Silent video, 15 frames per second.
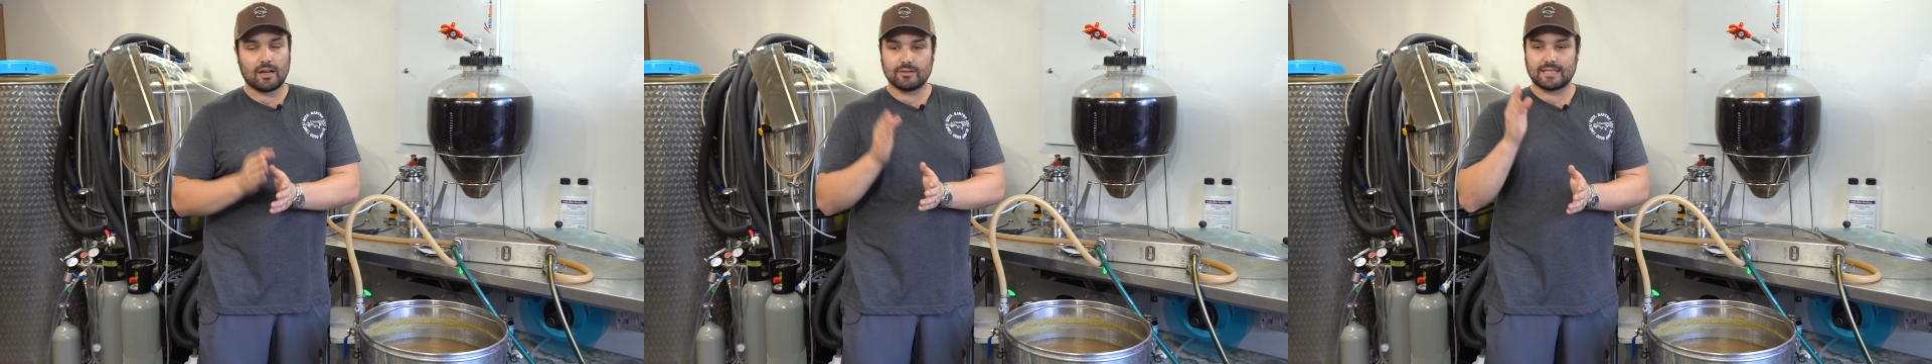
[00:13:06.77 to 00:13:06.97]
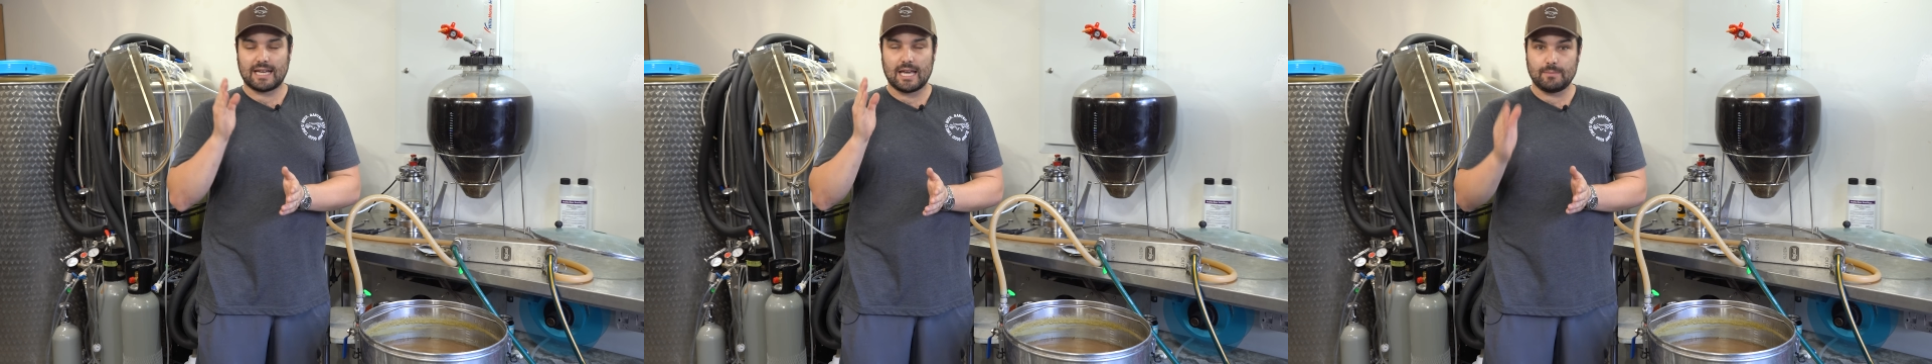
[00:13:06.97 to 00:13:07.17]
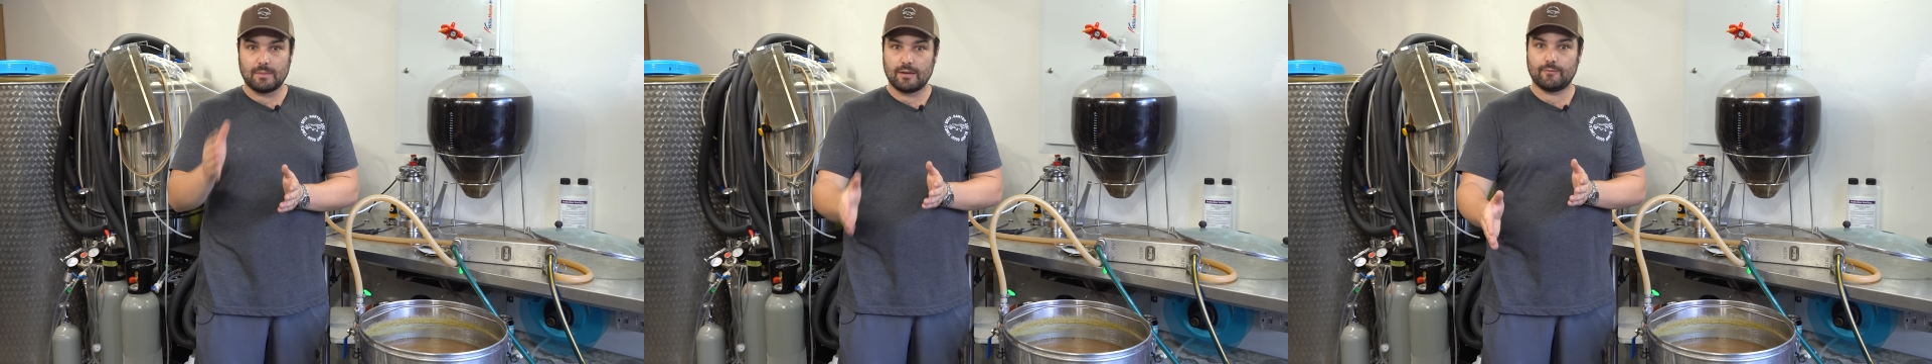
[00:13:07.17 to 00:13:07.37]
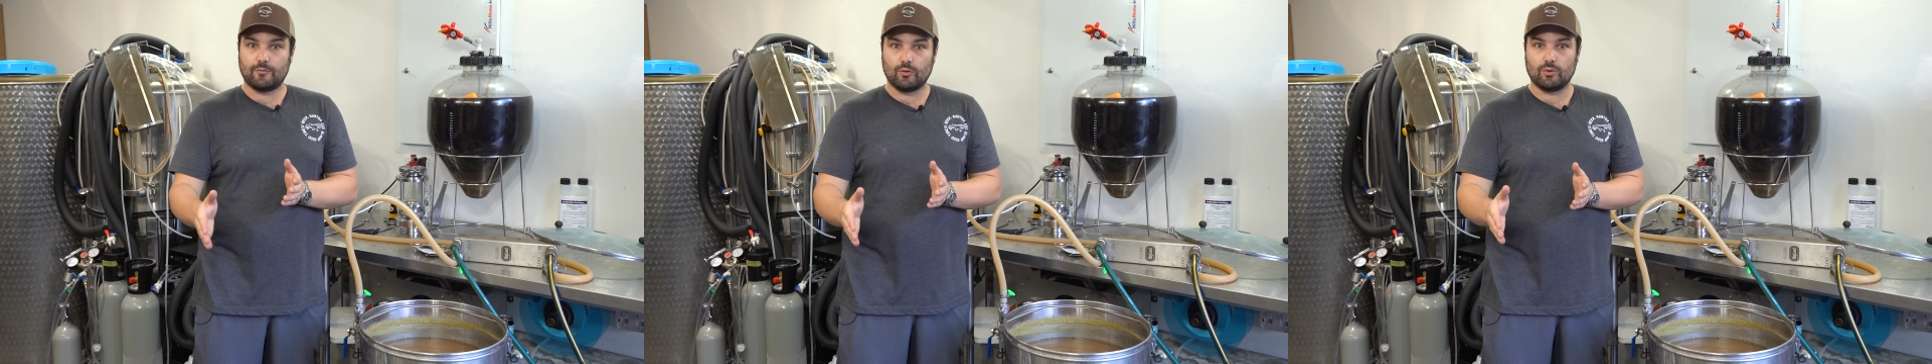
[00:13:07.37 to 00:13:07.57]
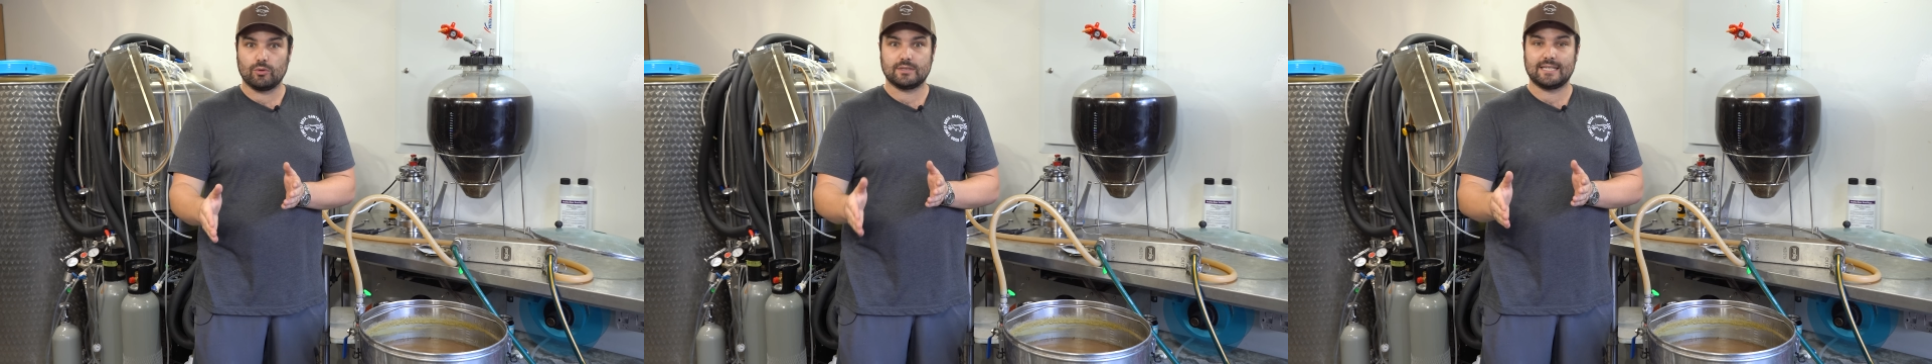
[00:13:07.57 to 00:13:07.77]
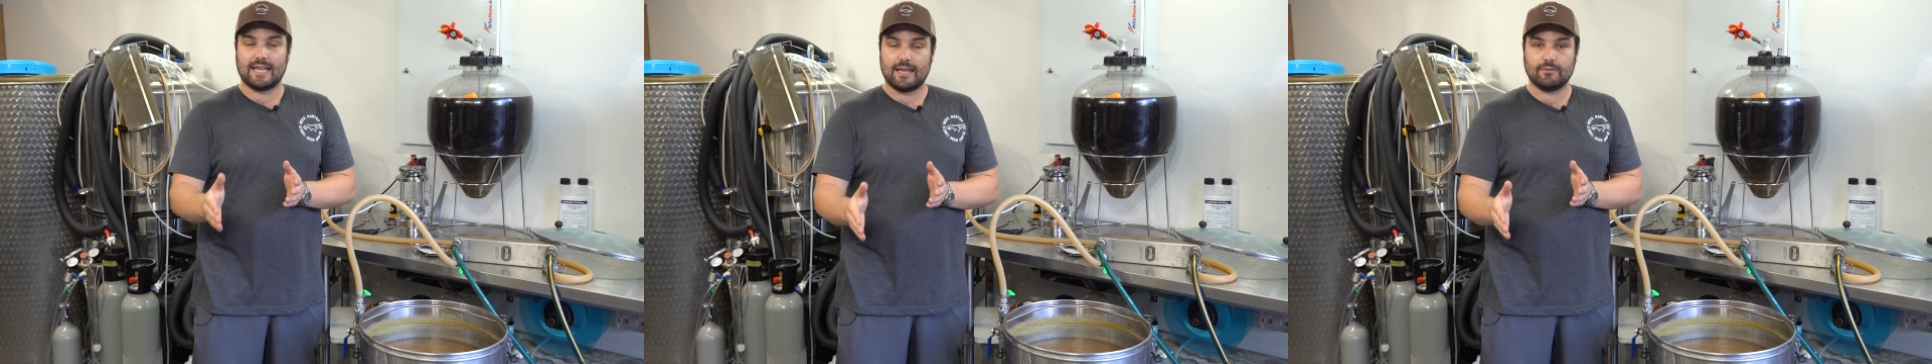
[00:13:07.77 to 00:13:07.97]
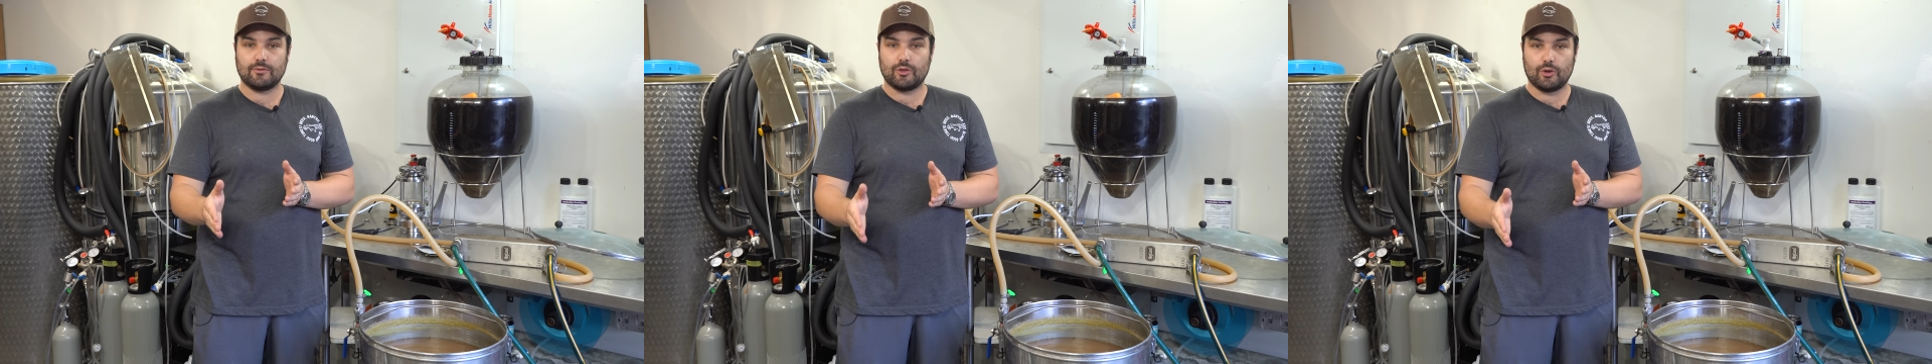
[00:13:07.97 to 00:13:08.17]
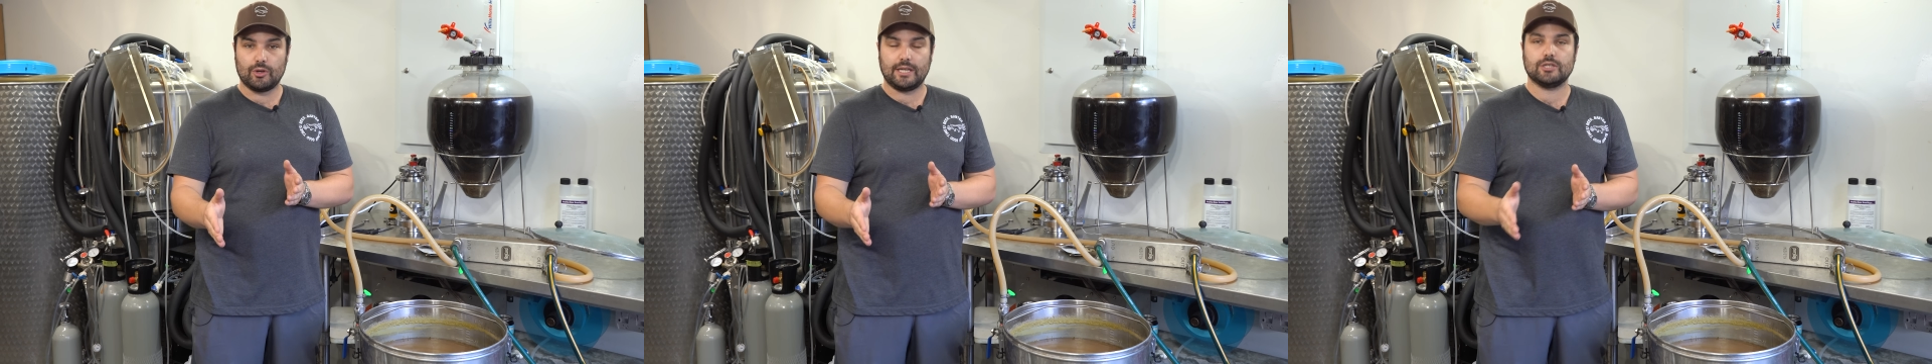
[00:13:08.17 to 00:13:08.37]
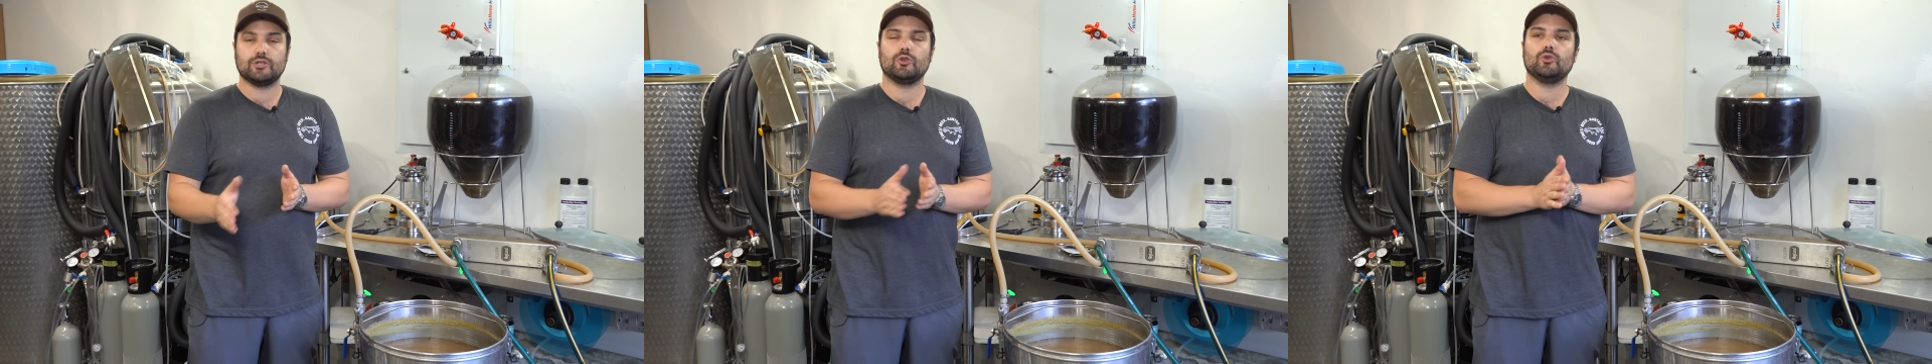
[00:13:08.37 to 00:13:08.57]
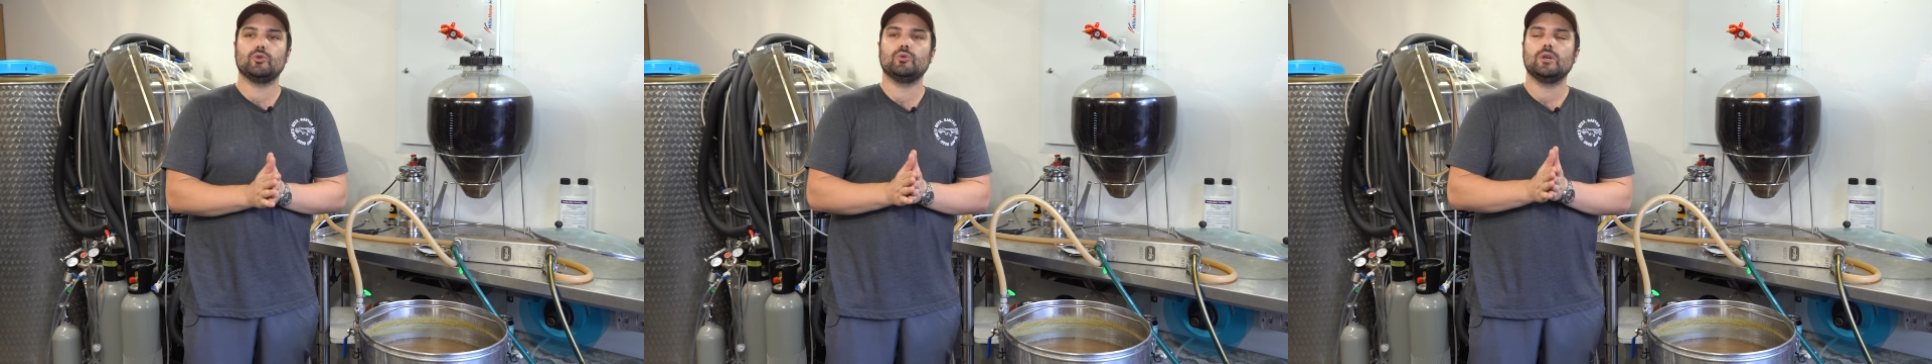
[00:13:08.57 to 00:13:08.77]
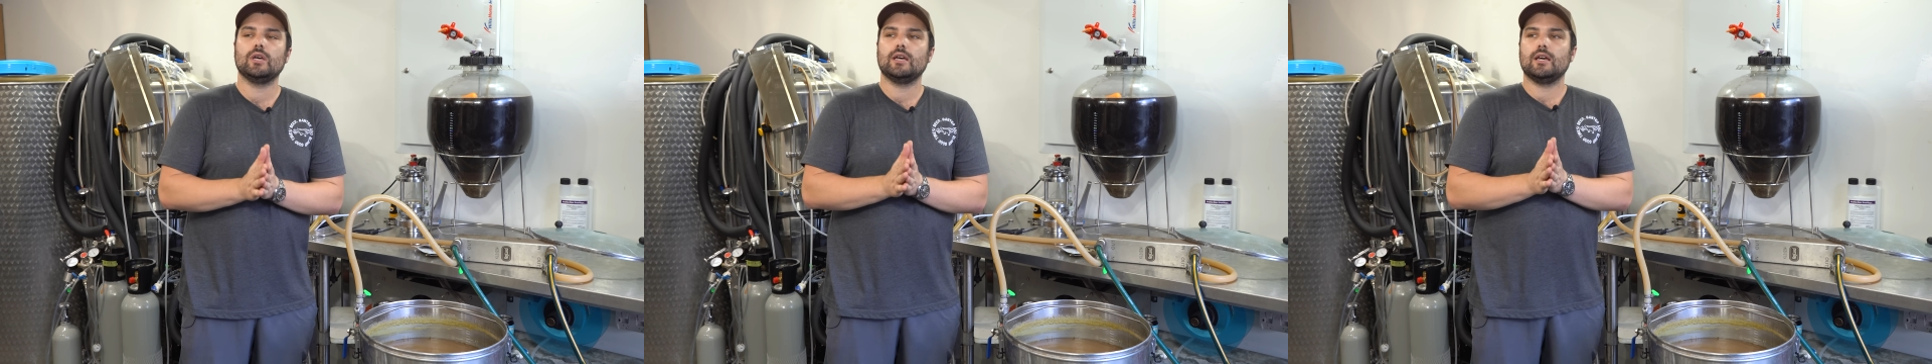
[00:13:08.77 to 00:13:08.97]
I was aiming for 1032